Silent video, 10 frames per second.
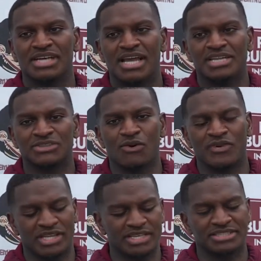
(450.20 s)
And so if
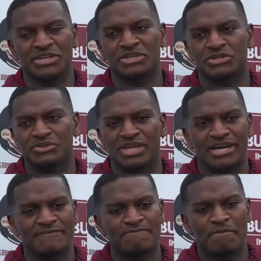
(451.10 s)
he can continue to do
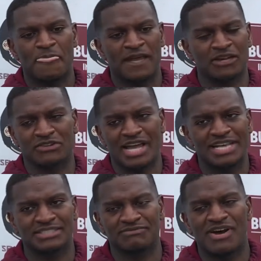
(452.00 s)
that and other
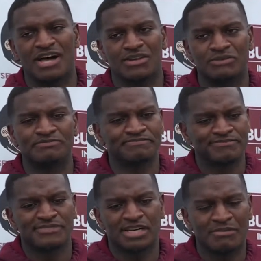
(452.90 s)
guys can follow,
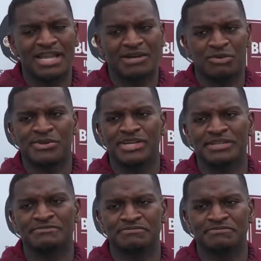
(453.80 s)
I like where we're headed.